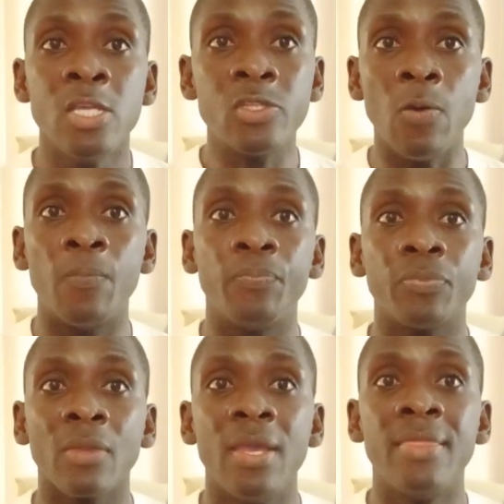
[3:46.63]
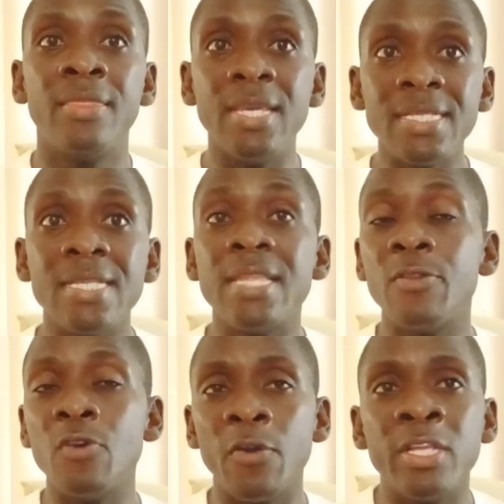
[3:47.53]
So, this is the
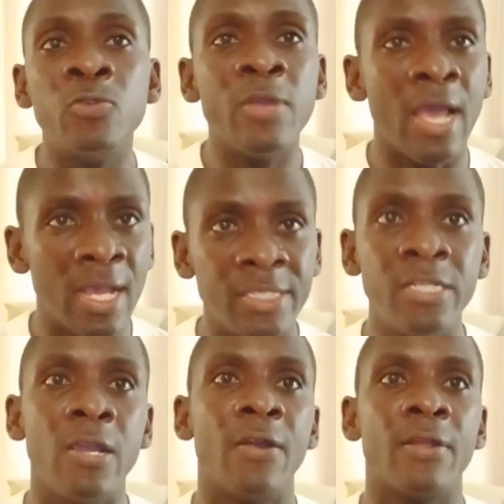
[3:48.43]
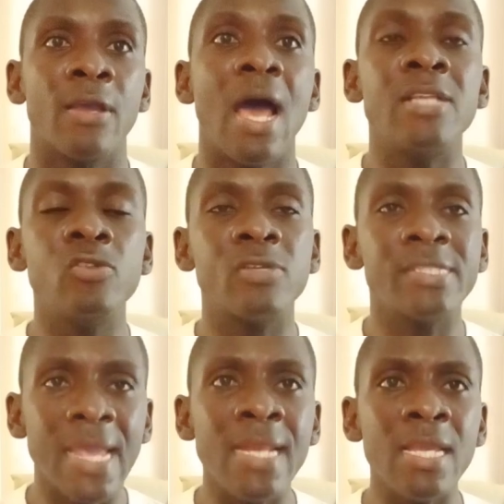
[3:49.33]
knowledge we are sharing as you're
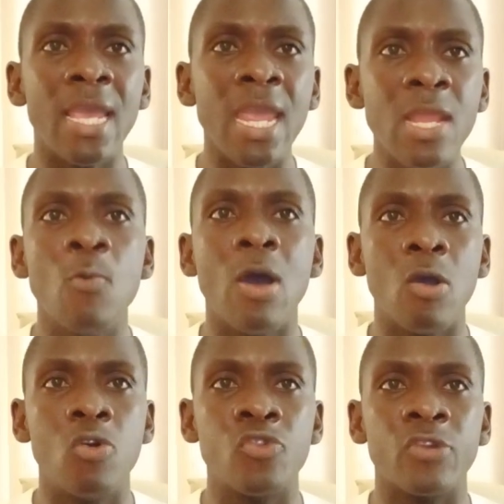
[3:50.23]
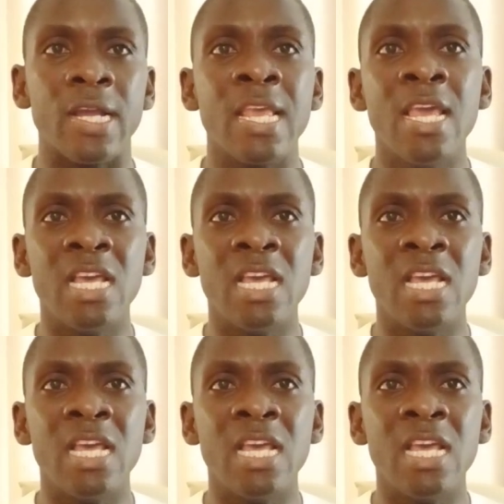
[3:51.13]
signing any work contract,